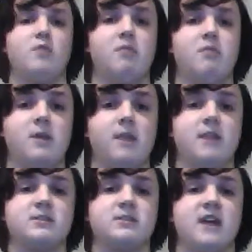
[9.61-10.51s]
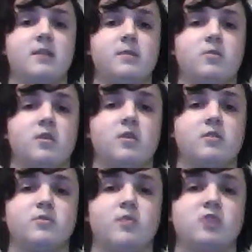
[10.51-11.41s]
everybody, my name is Adam, and
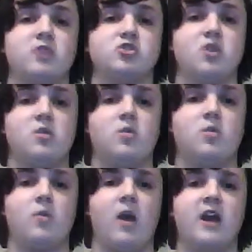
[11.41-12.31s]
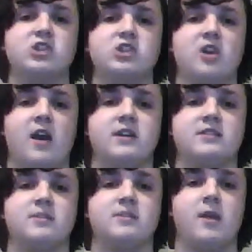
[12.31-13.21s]
welcome to my show where I share
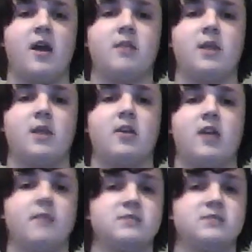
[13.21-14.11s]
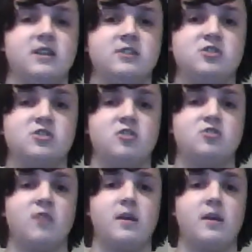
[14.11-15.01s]
ideas about how to make your games easier
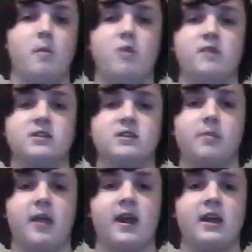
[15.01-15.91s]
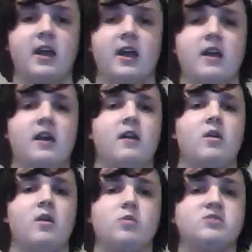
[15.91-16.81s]
to run and more fun to play.
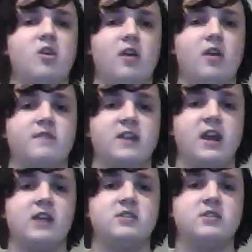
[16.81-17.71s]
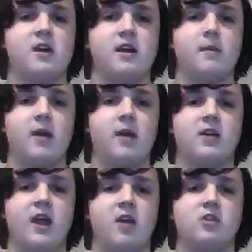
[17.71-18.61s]
We'll start off today talking about
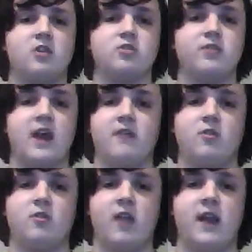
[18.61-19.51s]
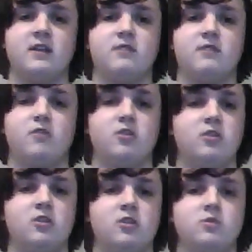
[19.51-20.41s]
a character that I've created for you to
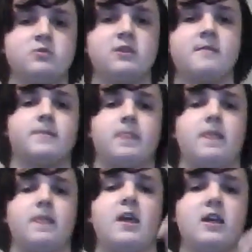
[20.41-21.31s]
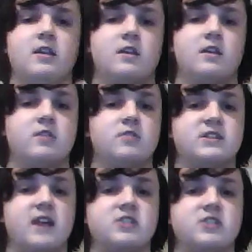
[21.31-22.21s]
use. The
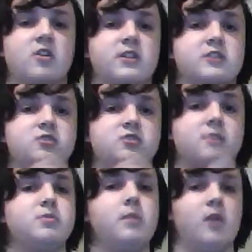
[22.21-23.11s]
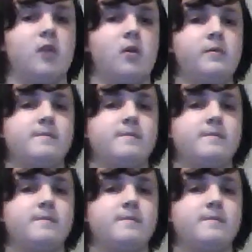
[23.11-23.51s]
stats are in the description below.